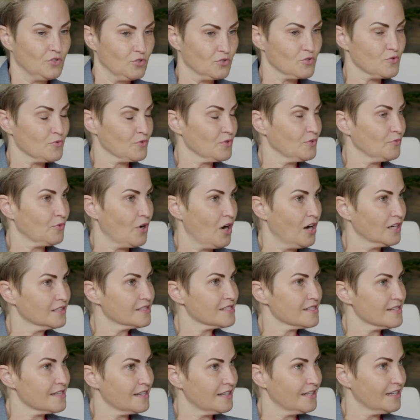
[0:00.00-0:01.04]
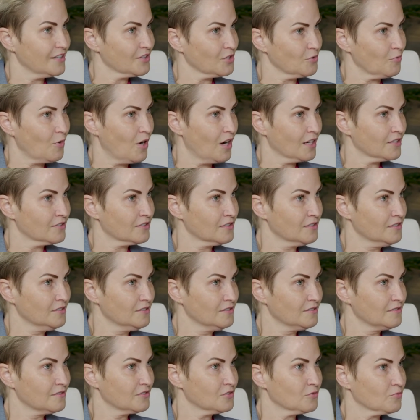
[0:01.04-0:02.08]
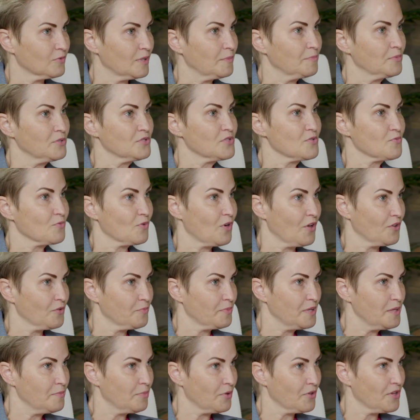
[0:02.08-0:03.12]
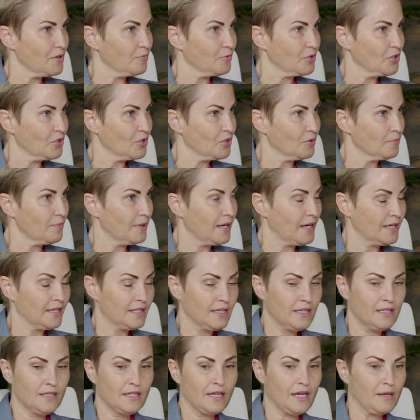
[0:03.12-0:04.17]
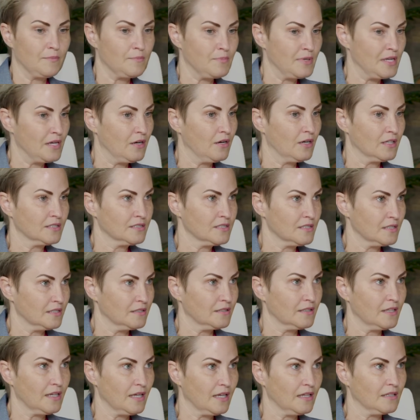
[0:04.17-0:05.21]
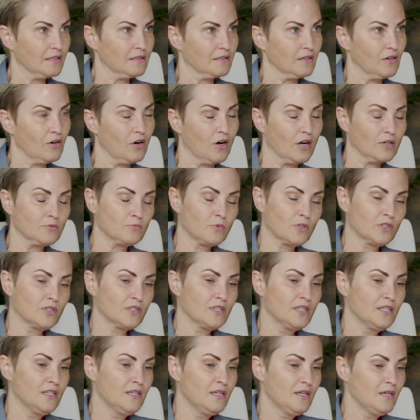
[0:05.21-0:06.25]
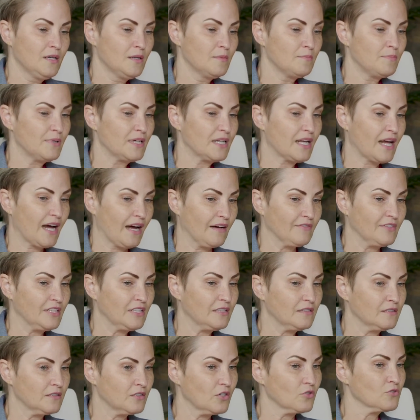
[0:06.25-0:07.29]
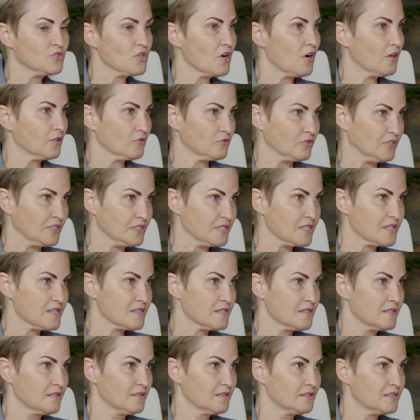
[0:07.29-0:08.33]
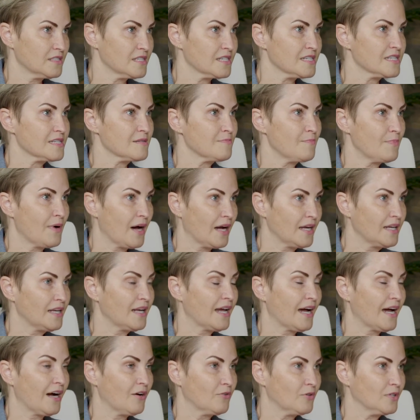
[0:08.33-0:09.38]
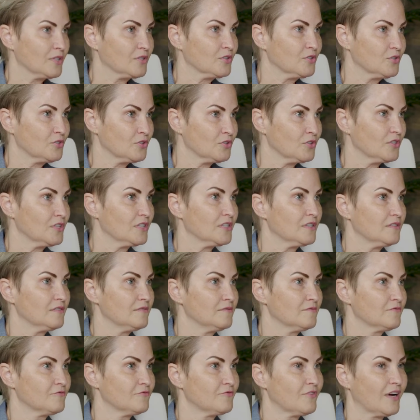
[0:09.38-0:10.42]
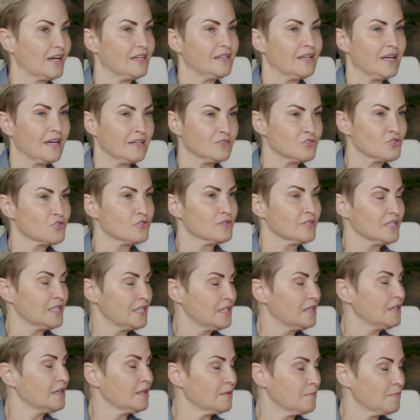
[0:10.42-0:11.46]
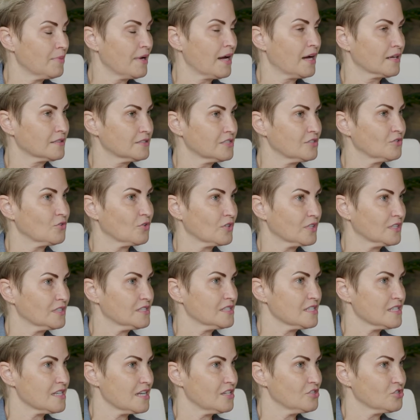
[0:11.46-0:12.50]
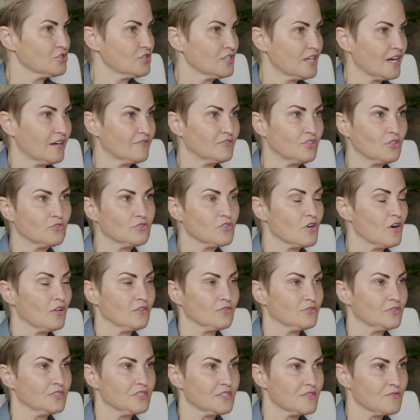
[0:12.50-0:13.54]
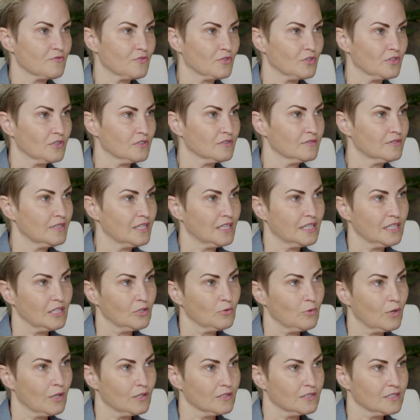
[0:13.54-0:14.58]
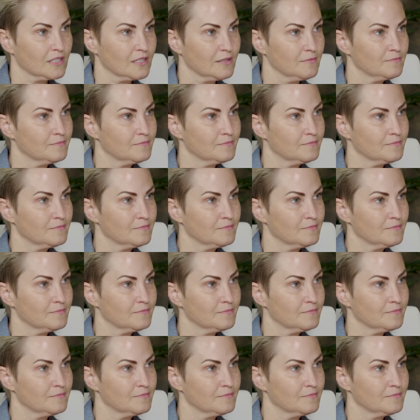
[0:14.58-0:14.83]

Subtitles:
were the rocks that hit the water. The ripples were all the people that were hurt by it and beyond and onward, but having no tolerance, despite how it could financially impact an organization, to have no tolerance for inequality.